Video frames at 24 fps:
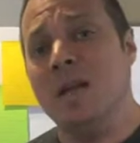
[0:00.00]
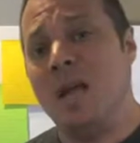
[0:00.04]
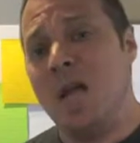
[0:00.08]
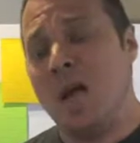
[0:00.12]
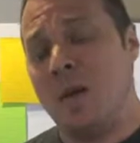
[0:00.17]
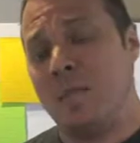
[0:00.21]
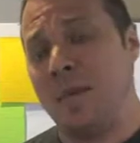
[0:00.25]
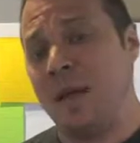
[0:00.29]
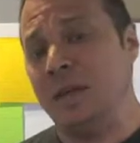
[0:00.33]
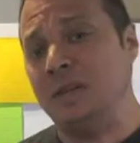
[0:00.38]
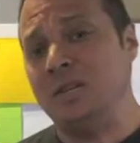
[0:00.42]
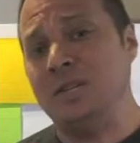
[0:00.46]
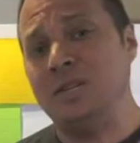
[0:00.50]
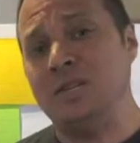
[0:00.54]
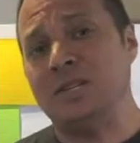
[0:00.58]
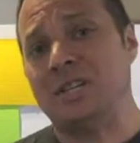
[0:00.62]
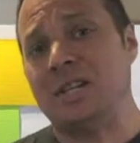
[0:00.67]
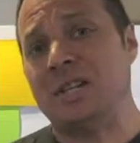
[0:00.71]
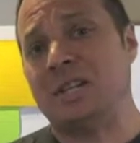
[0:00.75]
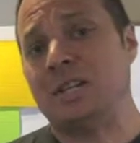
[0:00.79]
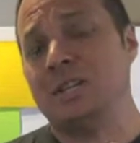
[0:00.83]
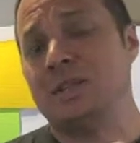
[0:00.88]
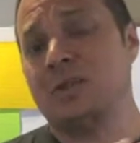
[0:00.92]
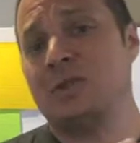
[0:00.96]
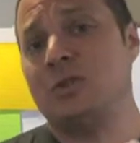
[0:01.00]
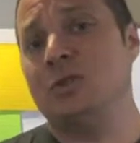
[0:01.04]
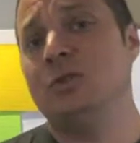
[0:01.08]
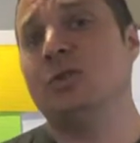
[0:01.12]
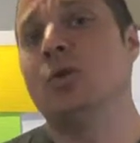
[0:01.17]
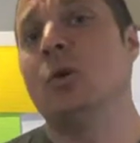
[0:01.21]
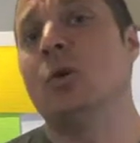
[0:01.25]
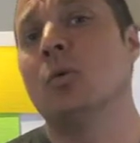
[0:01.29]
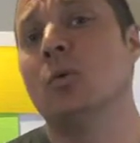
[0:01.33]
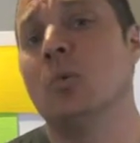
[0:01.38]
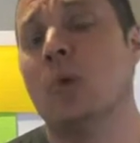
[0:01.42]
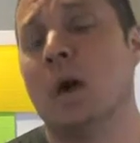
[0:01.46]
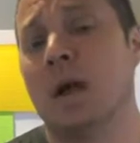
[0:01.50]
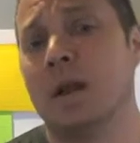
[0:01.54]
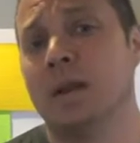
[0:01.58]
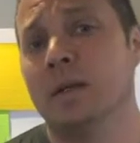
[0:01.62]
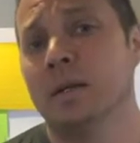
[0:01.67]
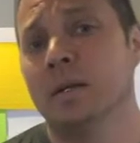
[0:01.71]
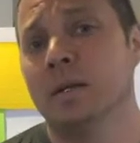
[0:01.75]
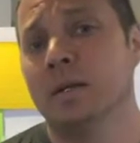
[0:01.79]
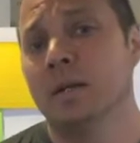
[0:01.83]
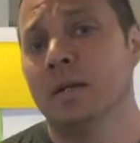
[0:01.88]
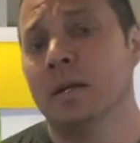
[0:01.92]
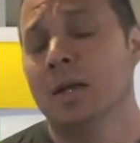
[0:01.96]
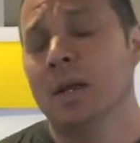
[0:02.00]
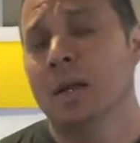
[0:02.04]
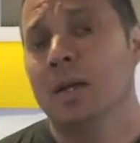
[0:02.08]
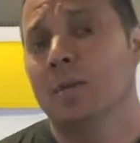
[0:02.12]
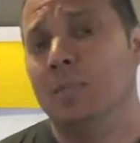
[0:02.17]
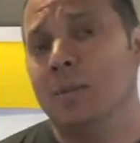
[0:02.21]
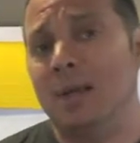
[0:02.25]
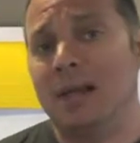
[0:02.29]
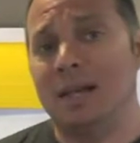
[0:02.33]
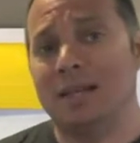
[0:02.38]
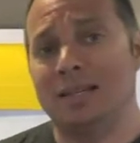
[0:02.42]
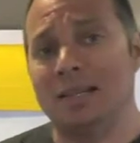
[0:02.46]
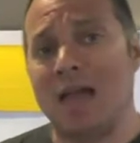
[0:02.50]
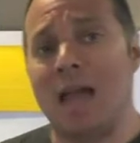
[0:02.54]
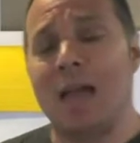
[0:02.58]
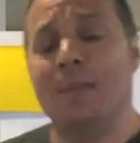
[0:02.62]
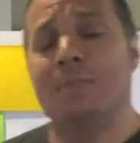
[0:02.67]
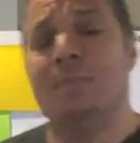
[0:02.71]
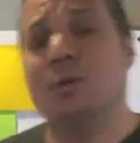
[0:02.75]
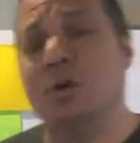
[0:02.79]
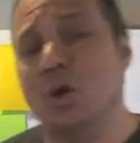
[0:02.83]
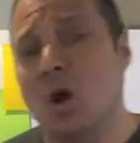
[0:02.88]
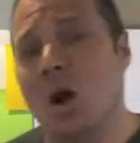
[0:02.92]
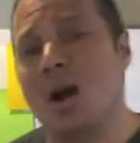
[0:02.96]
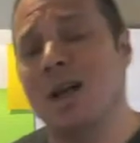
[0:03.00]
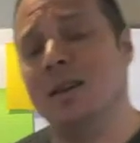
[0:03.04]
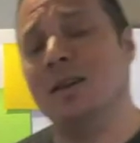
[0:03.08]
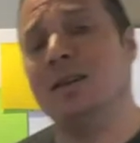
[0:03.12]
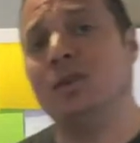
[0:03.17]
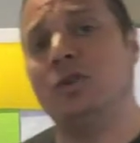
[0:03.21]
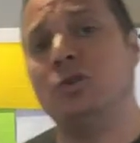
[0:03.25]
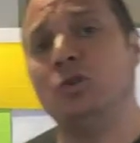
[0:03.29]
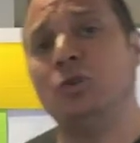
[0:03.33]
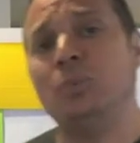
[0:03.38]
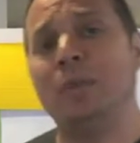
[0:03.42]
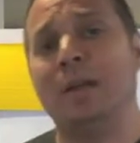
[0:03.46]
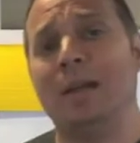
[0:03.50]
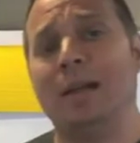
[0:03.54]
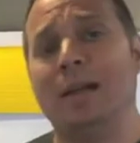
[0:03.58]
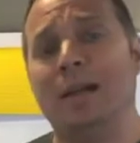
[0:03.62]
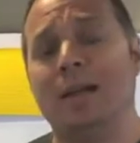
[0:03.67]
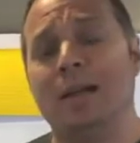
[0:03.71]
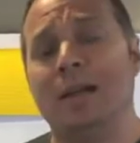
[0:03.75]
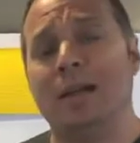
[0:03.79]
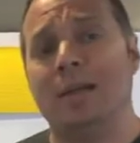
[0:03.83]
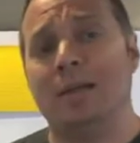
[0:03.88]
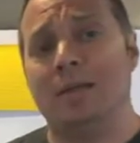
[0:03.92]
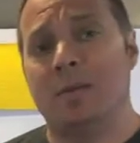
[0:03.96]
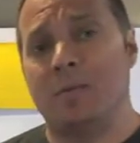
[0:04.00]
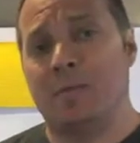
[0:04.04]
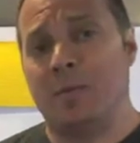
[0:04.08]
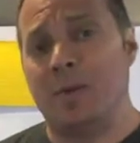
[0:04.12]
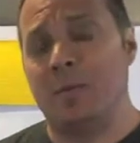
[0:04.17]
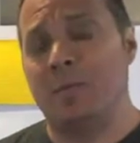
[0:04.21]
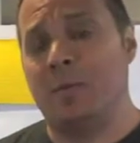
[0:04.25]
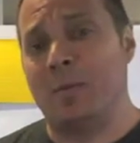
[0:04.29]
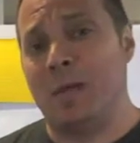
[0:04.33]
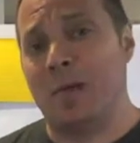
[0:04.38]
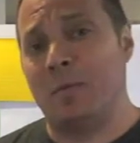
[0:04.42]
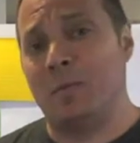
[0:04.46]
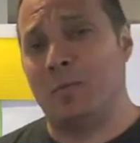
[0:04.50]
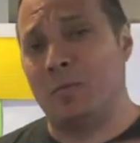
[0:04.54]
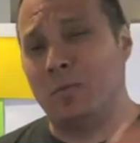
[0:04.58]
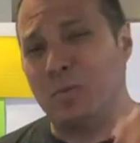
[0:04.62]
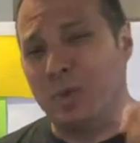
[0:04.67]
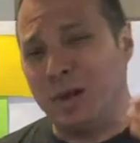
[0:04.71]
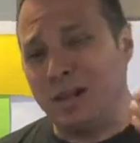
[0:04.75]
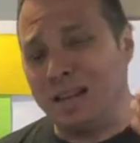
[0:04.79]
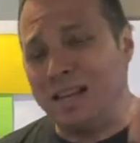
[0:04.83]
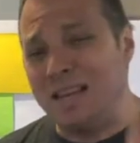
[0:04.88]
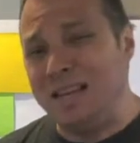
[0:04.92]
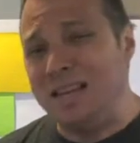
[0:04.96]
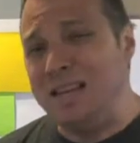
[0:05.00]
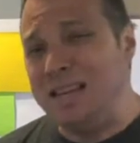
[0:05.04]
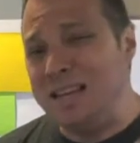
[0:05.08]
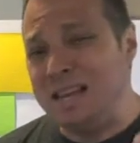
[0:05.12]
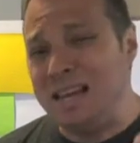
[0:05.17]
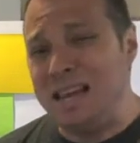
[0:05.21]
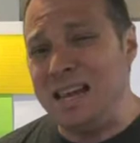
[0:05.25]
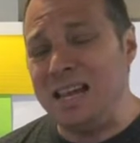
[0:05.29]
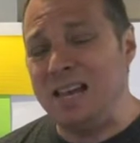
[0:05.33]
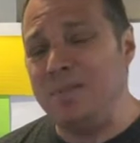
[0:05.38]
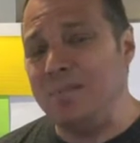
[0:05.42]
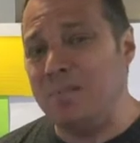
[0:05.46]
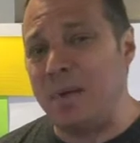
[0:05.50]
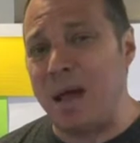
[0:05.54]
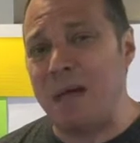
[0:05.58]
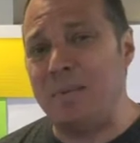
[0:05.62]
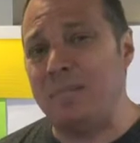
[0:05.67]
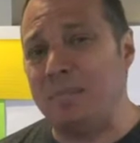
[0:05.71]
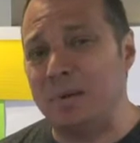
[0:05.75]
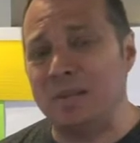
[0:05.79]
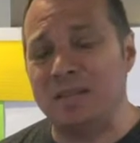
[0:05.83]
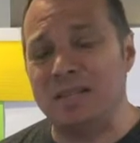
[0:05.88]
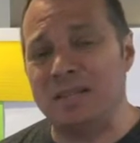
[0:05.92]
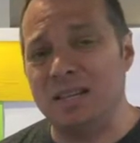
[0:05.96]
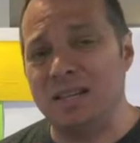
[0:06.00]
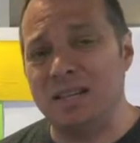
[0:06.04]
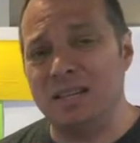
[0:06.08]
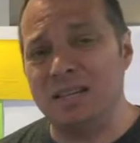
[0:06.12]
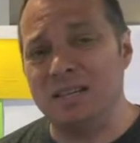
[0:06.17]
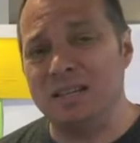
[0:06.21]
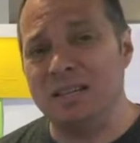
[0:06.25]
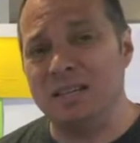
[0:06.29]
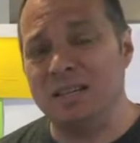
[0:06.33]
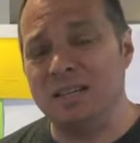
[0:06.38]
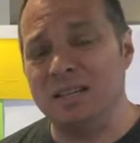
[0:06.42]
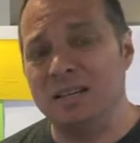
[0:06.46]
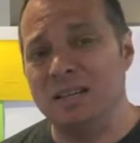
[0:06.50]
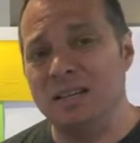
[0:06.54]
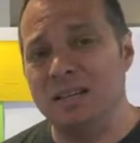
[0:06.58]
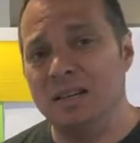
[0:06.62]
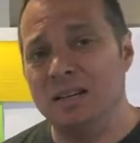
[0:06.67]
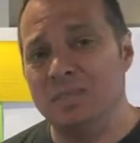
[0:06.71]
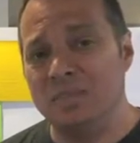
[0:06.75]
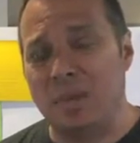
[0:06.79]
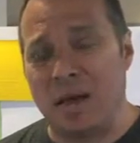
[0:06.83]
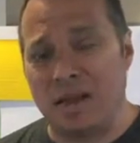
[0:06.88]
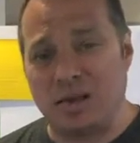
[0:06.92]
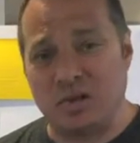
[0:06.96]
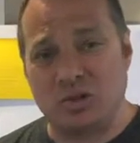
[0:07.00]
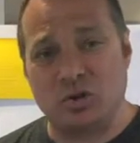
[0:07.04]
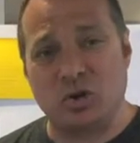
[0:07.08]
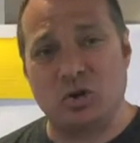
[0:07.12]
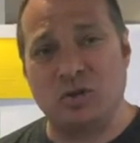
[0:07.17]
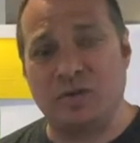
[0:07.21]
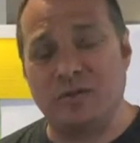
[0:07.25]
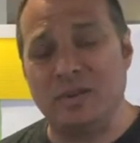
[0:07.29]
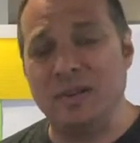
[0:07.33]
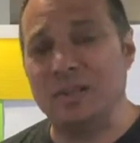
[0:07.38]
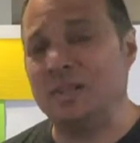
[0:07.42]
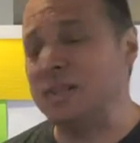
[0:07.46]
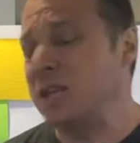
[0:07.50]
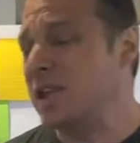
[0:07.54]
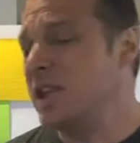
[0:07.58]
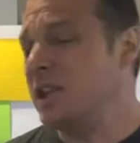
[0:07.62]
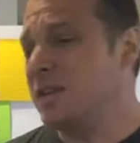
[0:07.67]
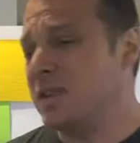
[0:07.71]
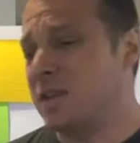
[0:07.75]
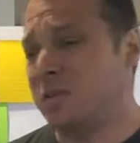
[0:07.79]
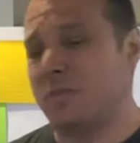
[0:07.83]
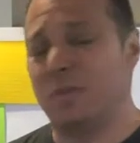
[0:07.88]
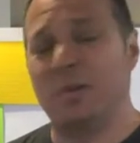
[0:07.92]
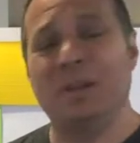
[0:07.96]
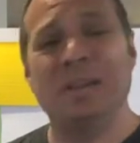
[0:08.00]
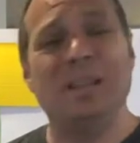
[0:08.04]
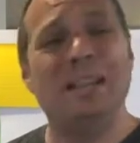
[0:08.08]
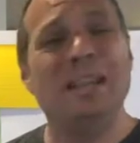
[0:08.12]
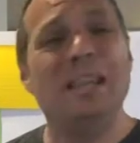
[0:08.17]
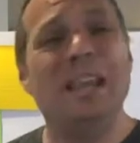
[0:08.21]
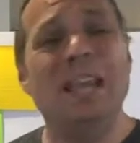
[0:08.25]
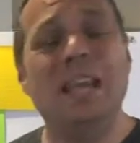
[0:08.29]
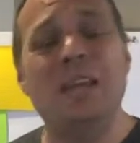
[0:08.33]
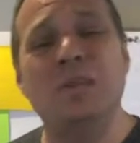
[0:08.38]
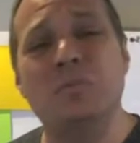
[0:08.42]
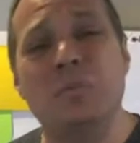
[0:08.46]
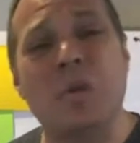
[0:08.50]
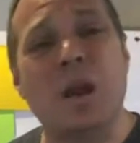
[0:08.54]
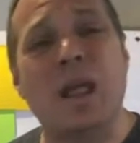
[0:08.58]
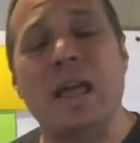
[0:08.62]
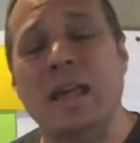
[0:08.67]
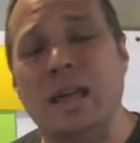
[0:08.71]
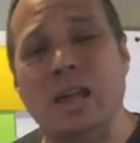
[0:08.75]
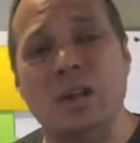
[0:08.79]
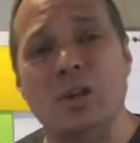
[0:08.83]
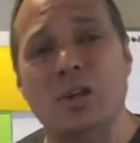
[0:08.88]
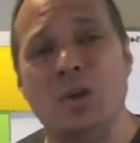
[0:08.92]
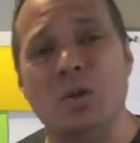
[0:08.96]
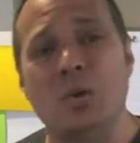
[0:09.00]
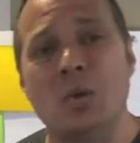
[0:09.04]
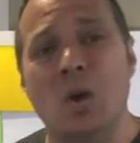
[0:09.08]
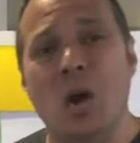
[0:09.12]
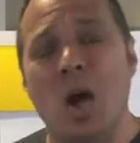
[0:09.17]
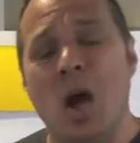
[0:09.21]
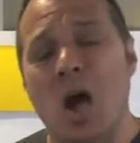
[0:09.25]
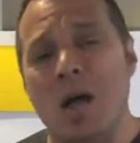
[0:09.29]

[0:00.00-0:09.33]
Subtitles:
I'm actually selling to no one because I'm not doing the people that really need my business, my service, that really need what I can do.